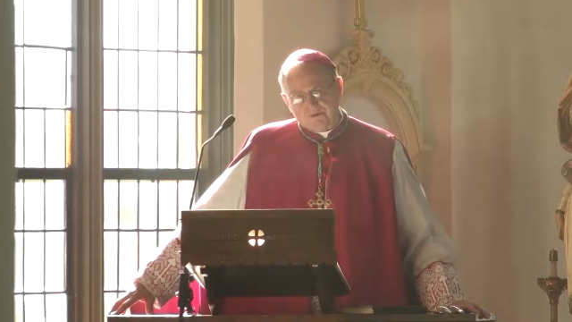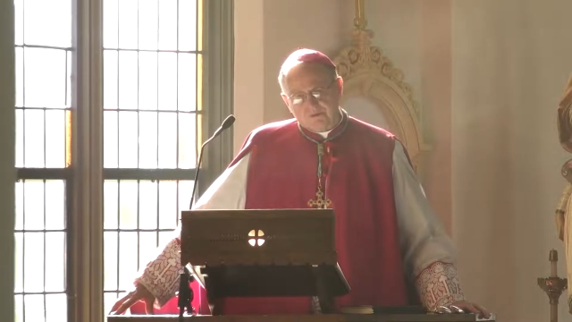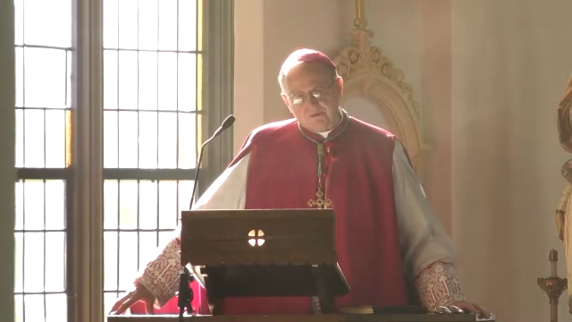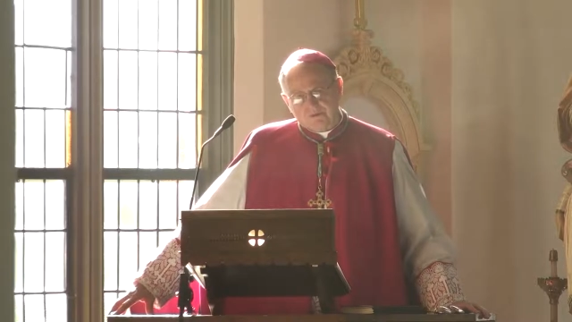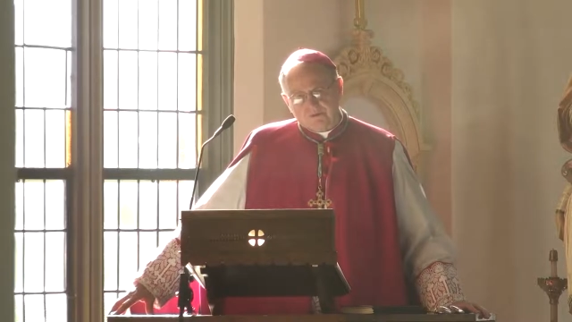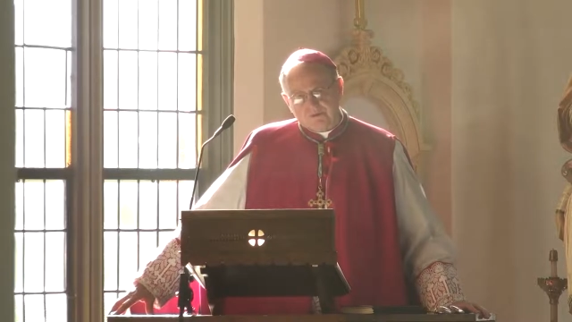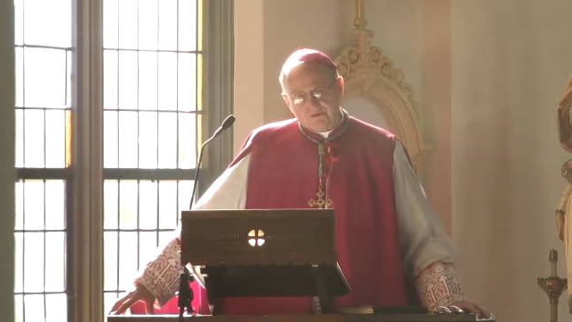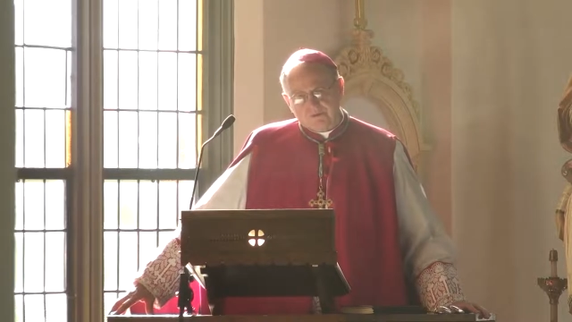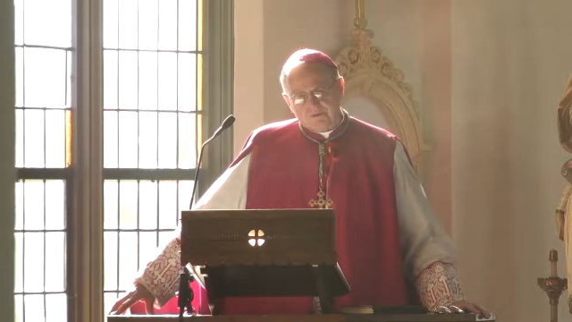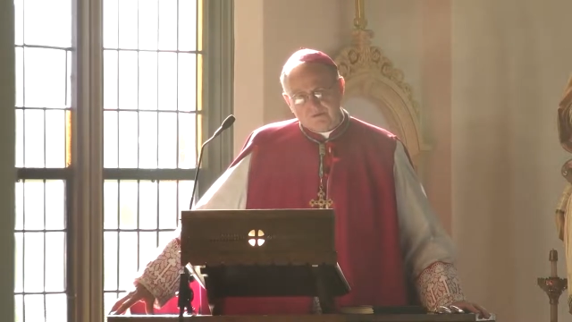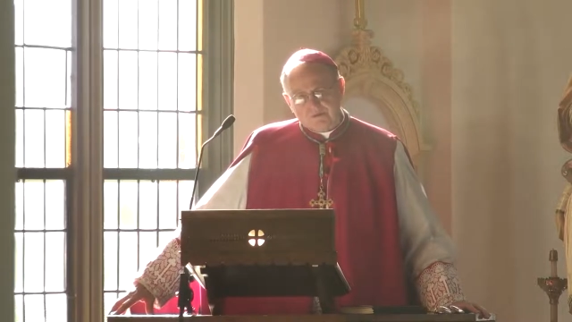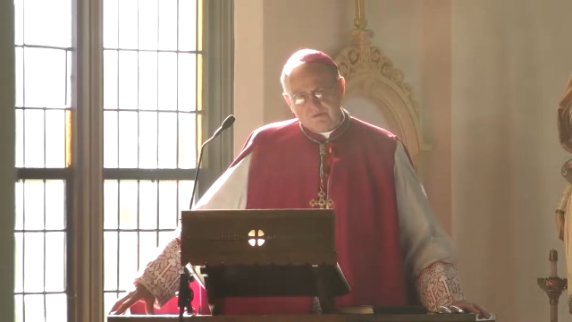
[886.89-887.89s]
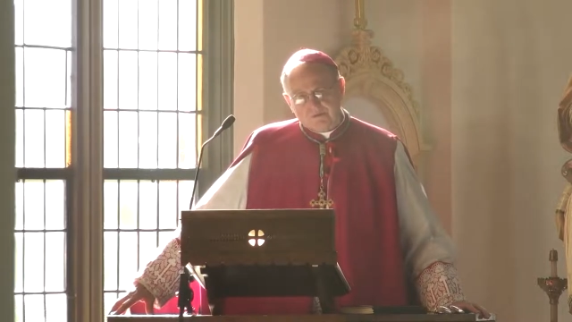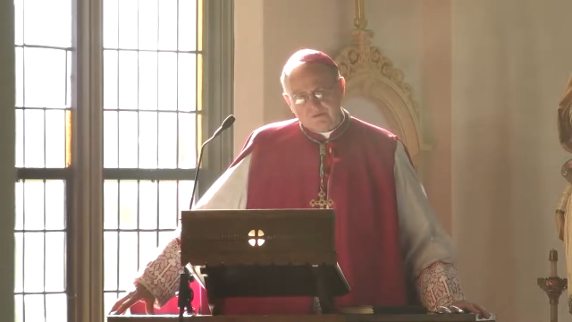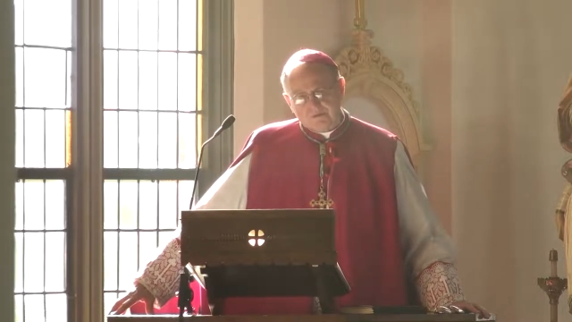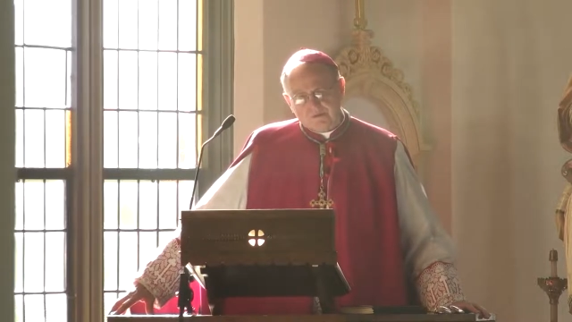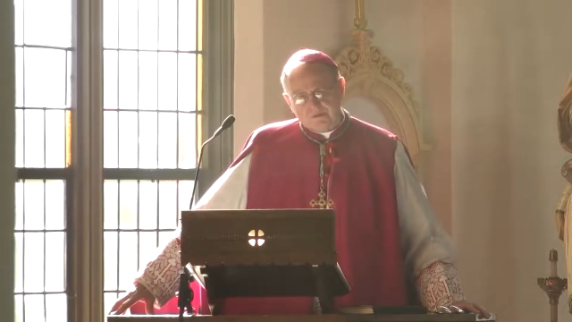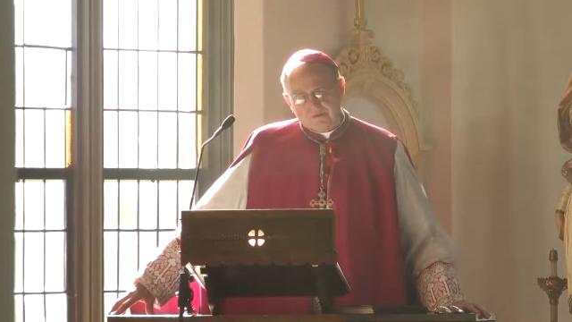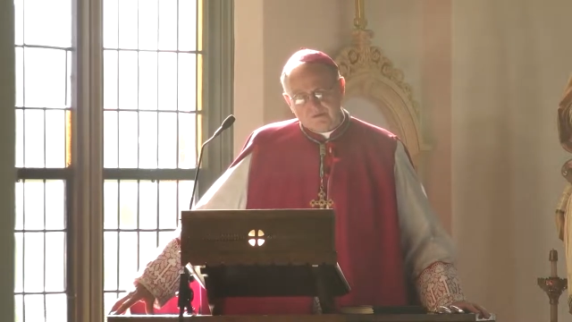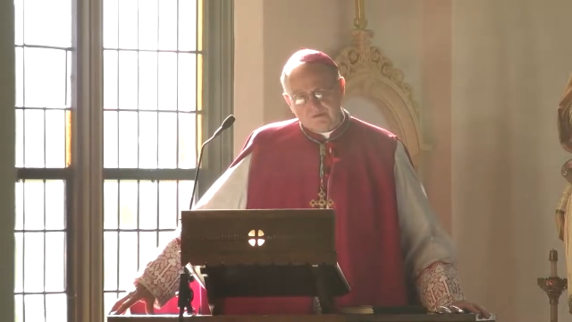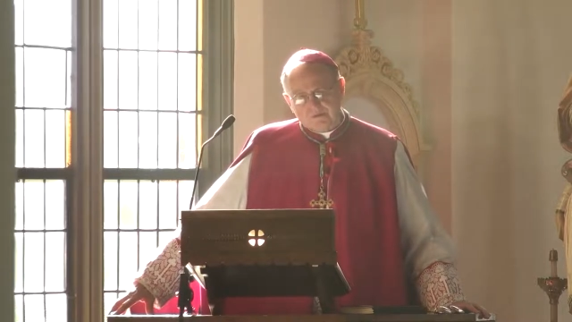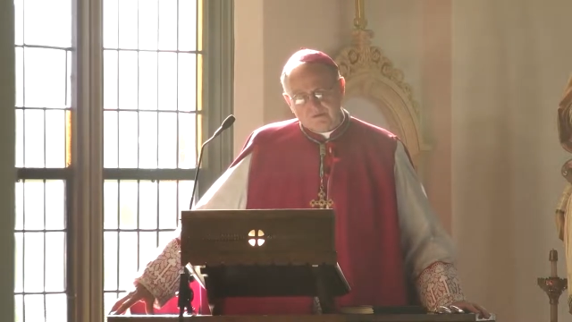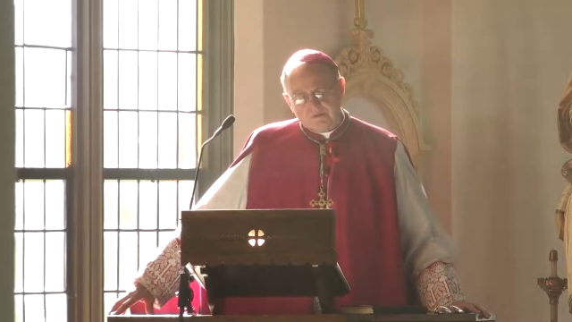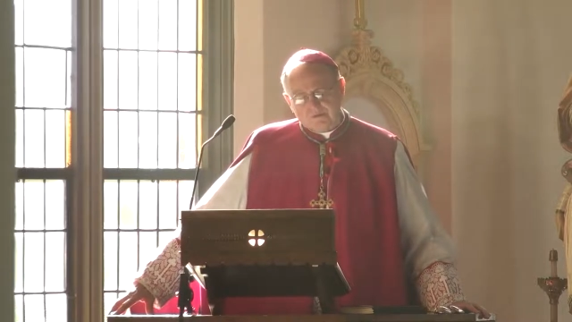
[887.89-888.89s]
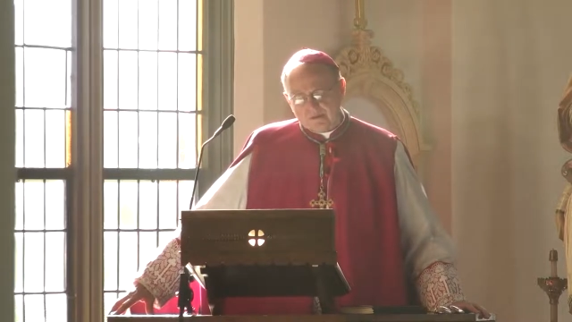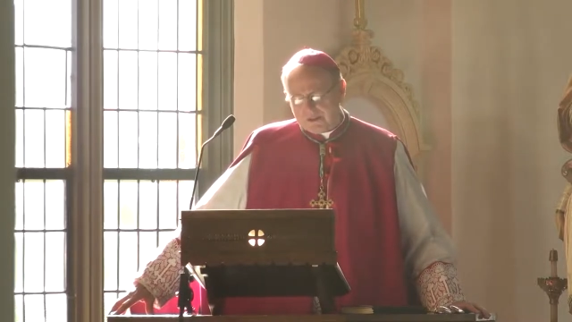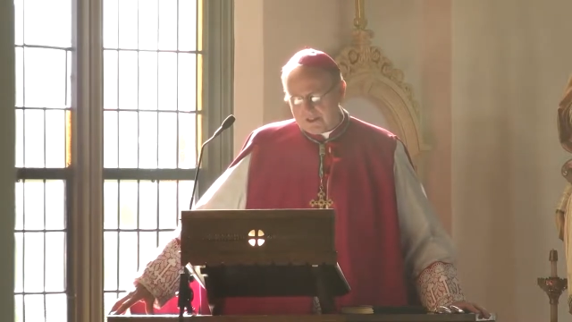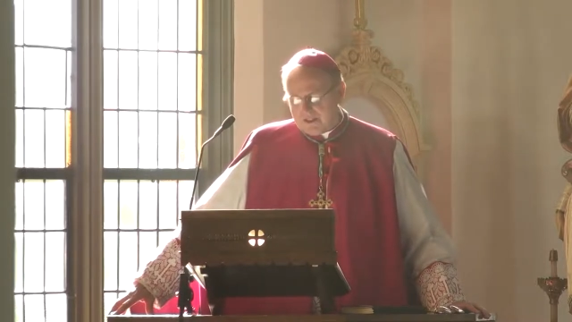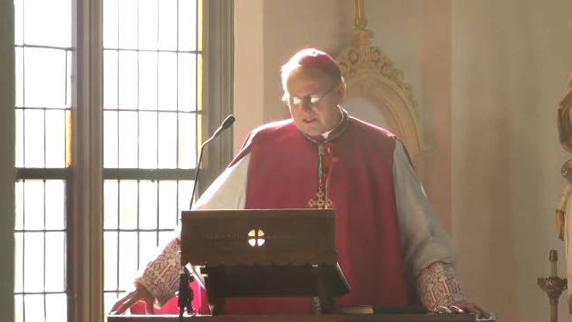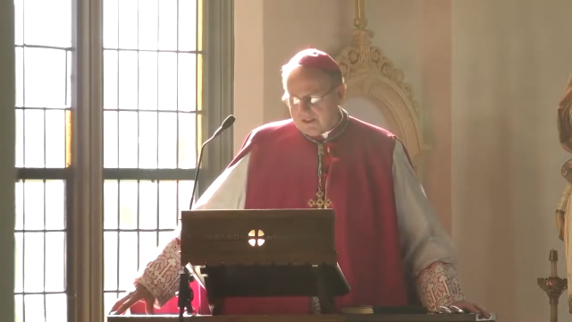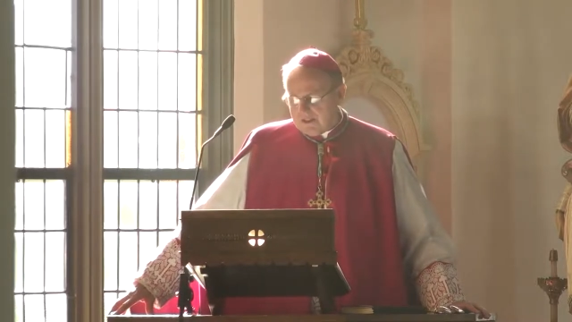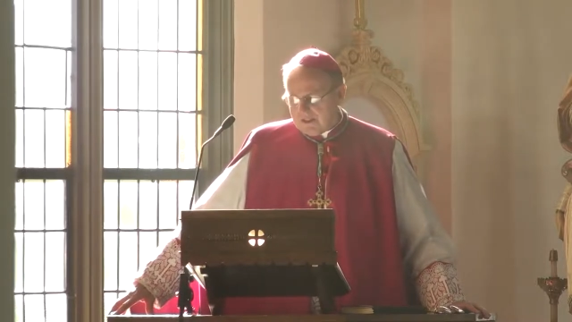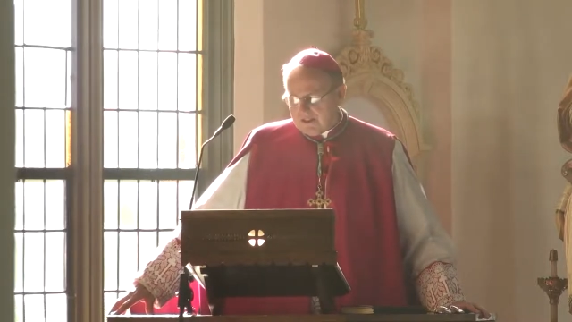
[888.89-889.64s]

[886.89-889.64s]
Nobody speaks.